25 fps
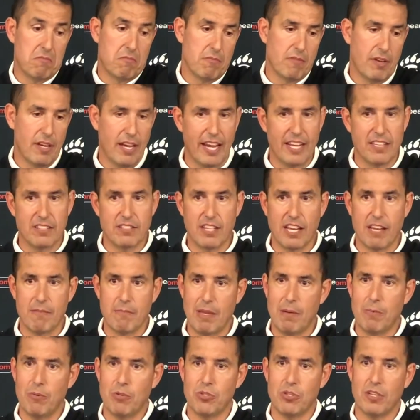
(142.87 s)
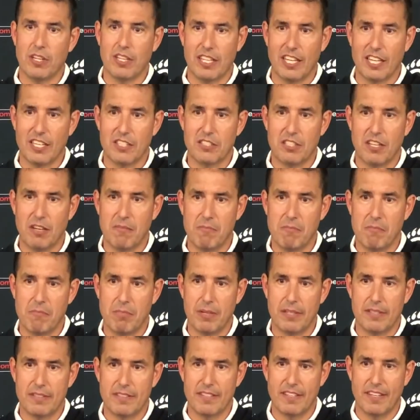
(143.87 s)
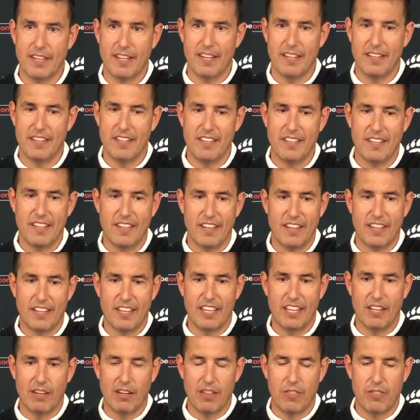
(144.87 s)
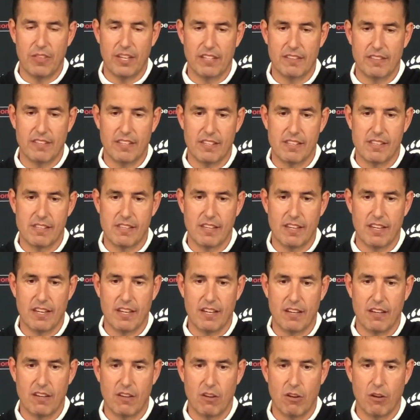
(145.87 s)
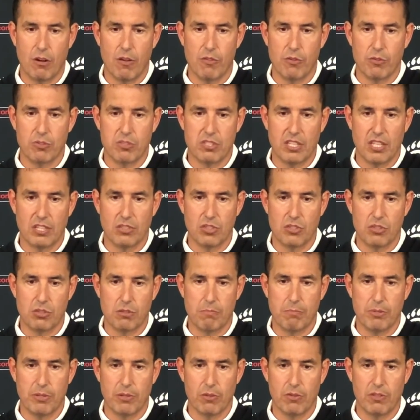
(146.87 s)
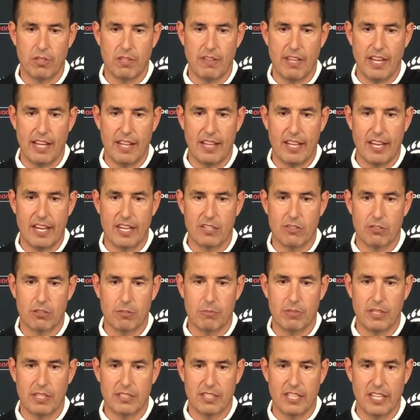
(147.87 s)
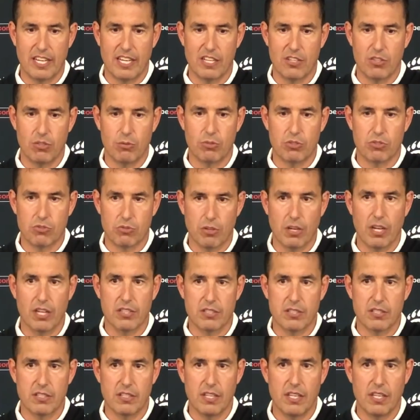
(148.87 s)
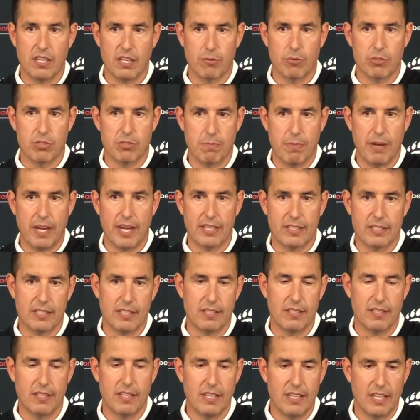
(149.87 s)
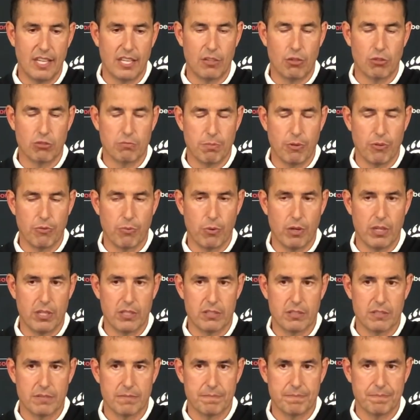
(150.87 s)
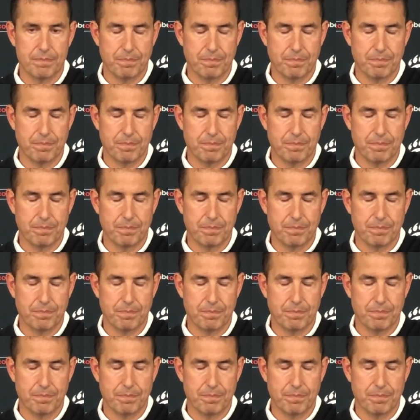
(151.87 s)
Hindsight, maybe we should have kicked some, but again, I think that all those things that you're building in that locker room has a lot to do with trust and respect, and it goes both ways.